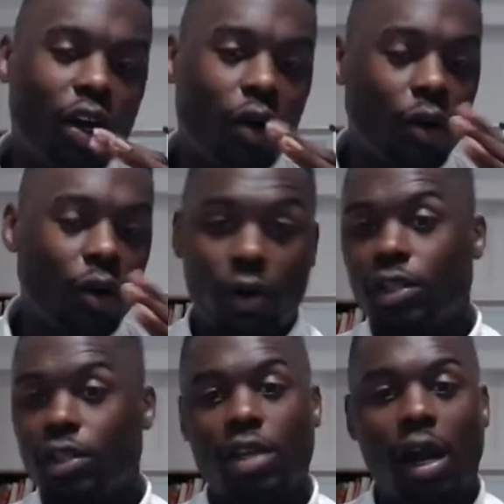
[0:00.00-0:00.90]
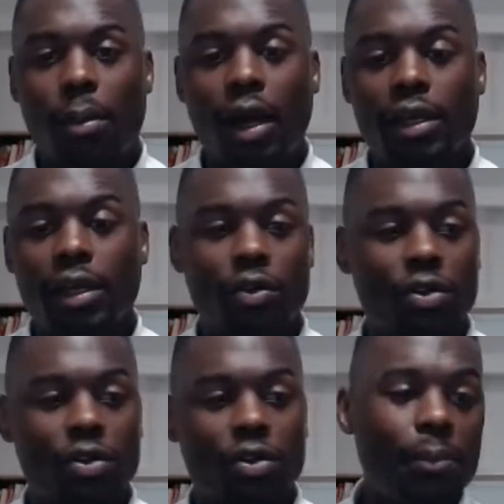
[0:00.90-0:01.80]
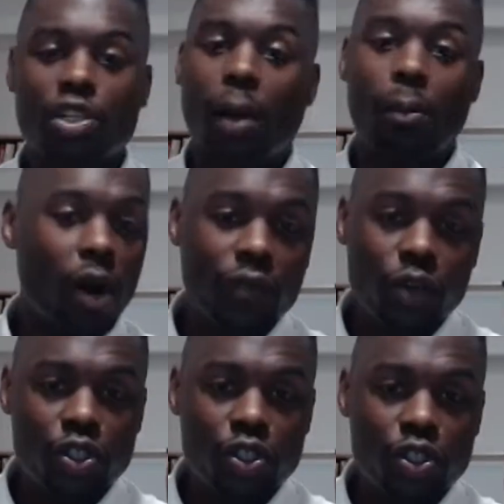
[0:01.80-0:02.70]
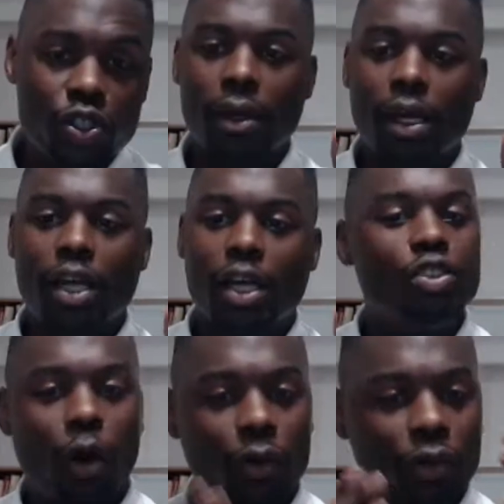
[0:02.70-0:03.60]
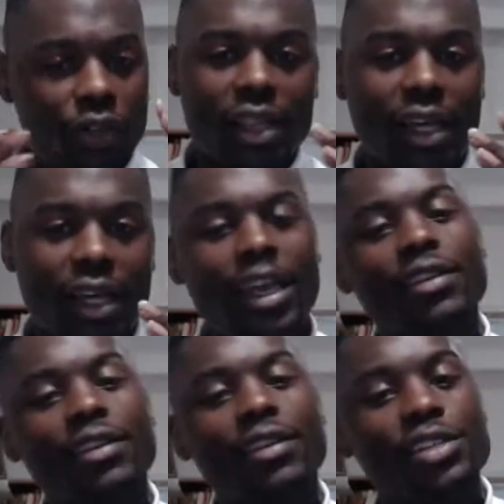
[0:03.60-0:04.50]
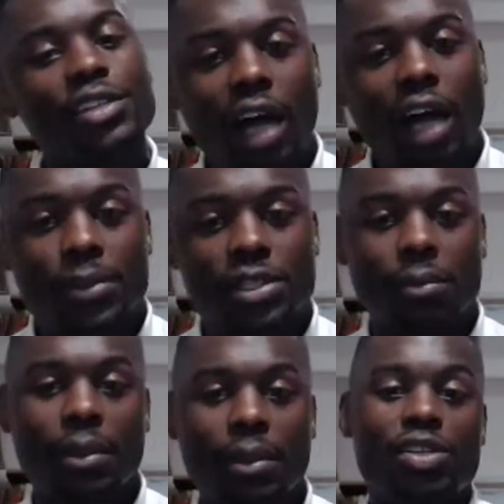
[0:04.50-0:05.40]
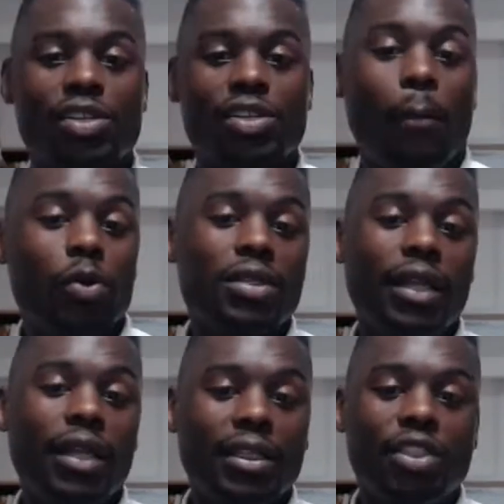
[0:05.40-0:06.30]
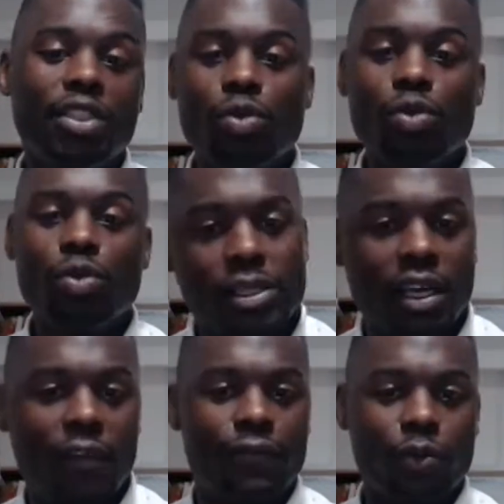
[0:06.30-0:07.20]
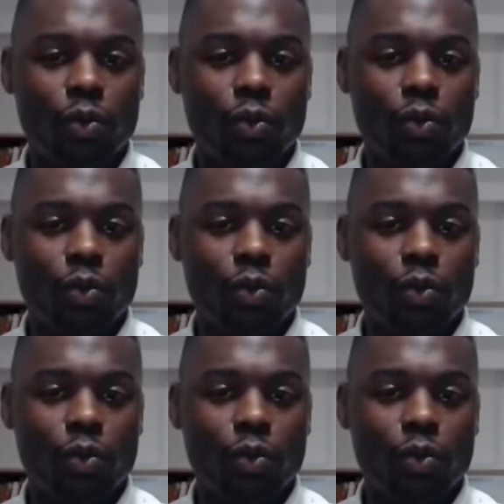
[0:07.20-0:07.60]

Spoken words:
or the Star Market or Stop and Shop, wherever you shop, don't think like that. You have to think actually the opposite, because most likely you can always get food.